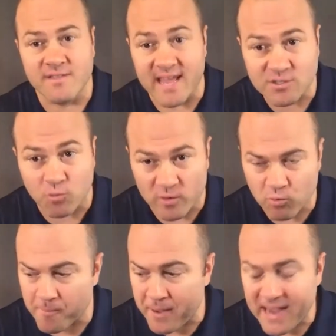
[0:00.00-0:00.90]
and that's what
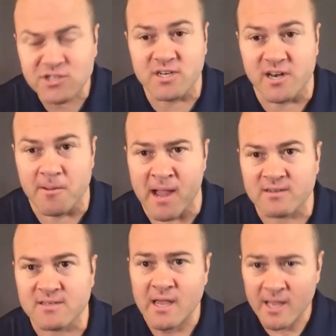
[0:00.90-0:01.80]
we're passionate about
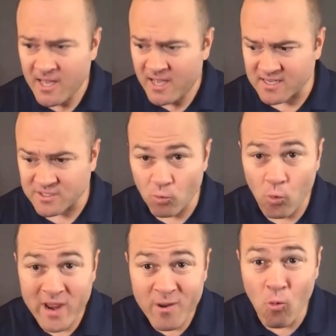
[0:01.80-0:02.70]
because
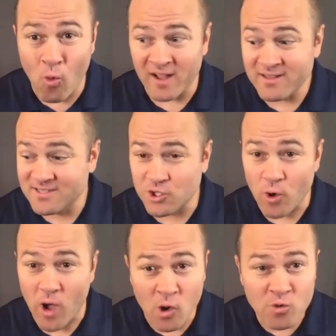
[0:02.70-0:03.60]
we want
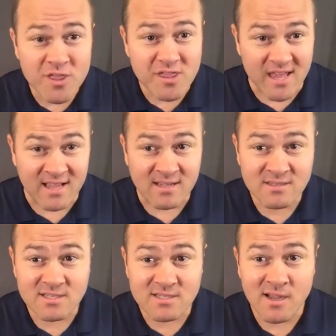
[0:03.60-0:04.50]
to own
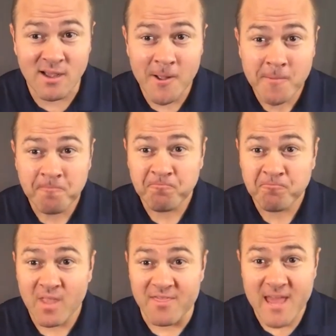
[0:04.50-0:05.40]
things
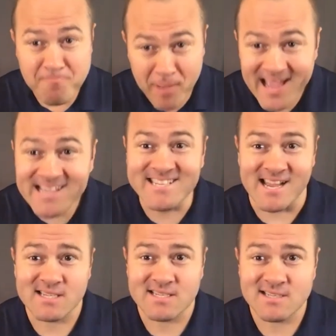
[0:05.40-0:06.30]
that pays
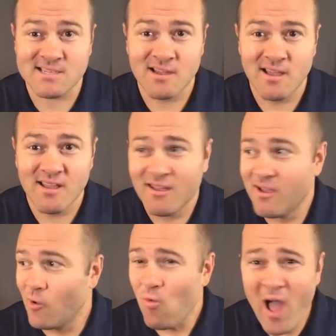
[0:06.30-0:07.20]
us
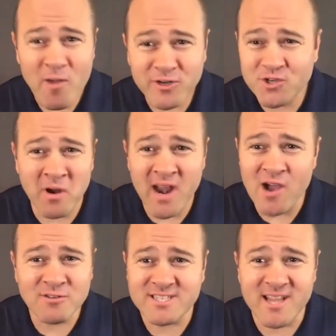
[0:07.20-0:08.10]
why would you want to
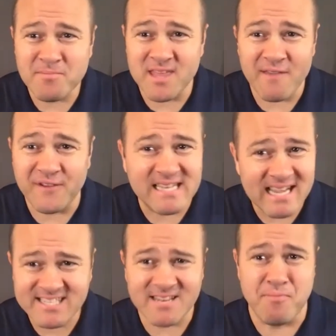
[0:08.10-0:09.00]
own something if it
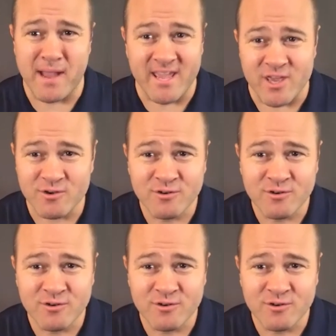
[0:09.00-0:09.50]
doesn't pay you